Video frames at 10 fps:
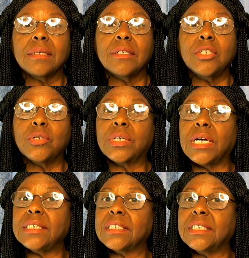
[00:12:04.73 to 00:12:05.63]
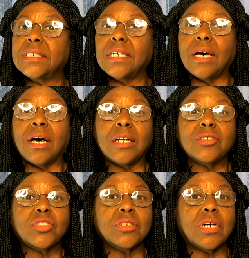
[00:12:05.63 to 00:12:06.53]
You got to get that
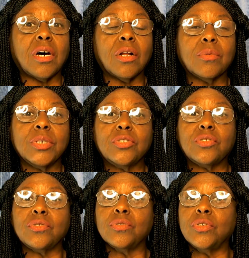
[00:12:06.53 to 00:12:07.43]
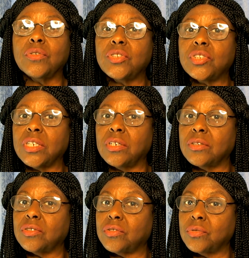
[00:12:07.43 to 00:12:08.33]
oxygen all the way through your
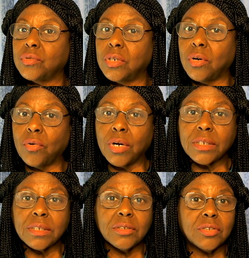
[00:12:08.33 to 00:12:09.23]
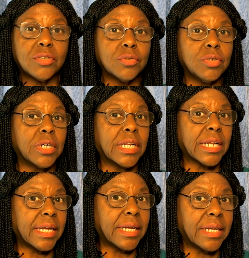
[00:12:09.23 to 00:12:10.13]
cells, through your organs, through your
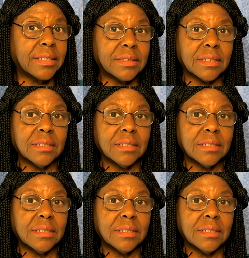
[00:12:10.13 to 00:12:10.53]
glands.